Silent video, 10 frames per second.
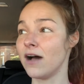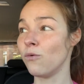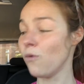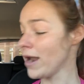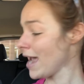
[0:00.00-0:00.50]

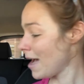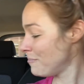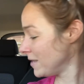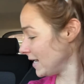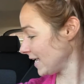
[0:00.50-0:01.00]
What
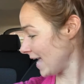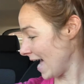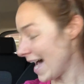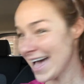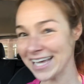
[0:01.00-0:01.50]
happened to
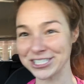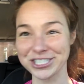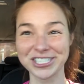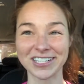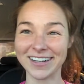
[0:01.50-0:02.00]

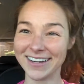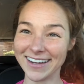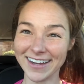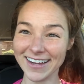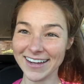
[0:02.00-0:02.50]
cash?
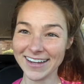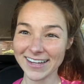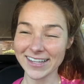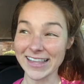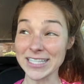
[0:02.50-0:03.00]

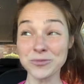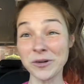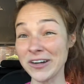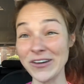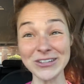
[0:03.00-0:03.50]
That's
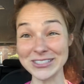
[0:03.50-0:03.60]
where it all